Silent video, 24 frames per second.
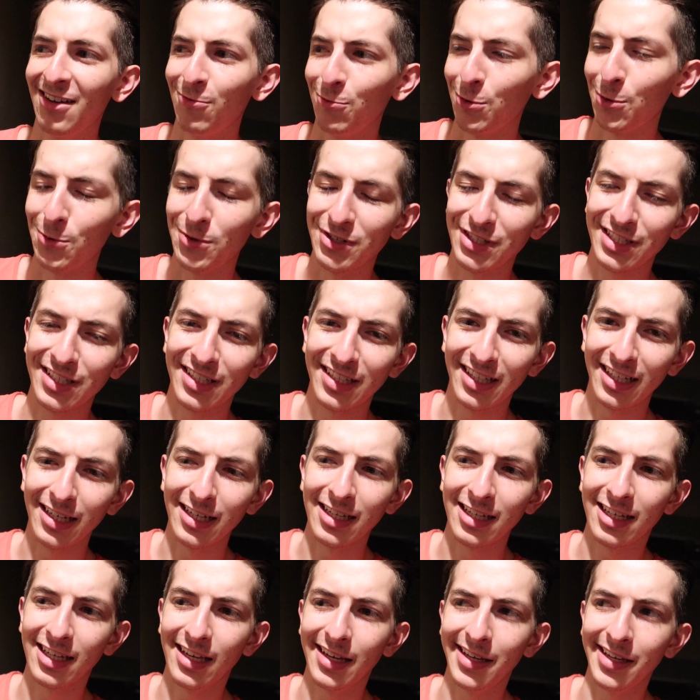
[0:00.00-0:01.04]
We went to
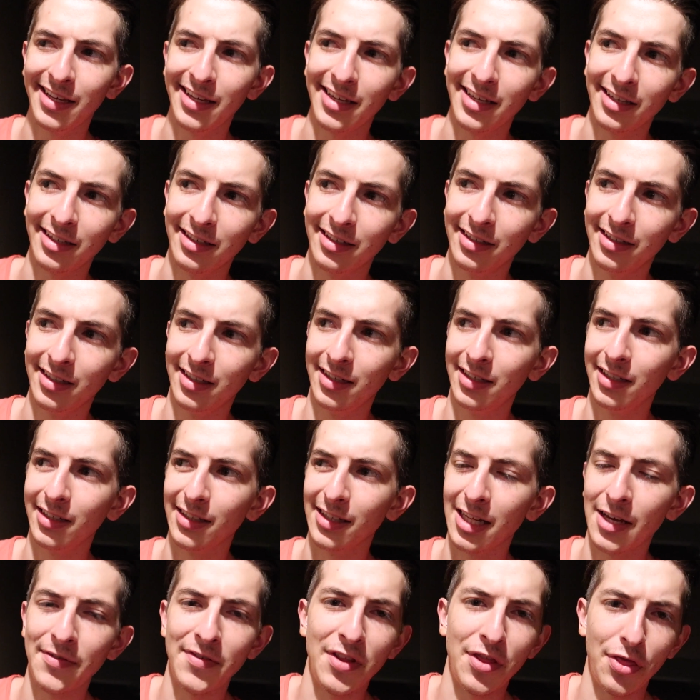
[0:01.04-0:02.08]
like a
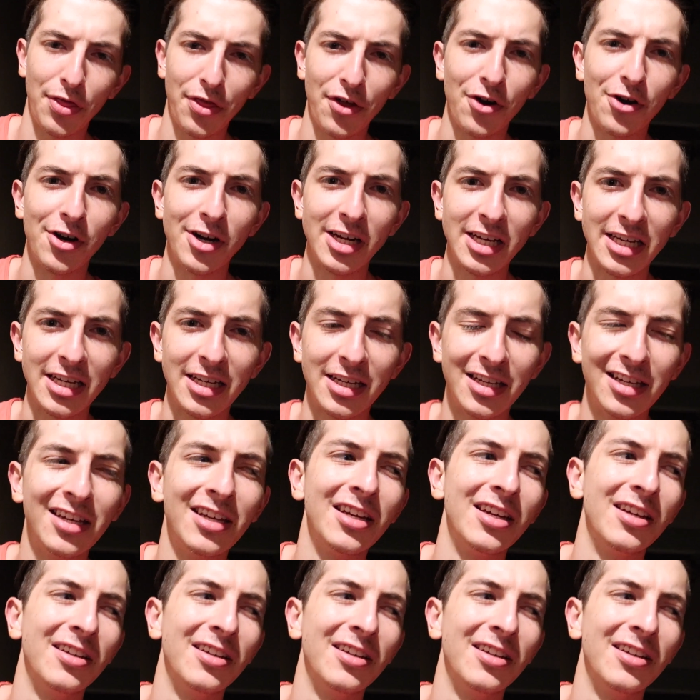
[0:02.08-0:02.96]
11.30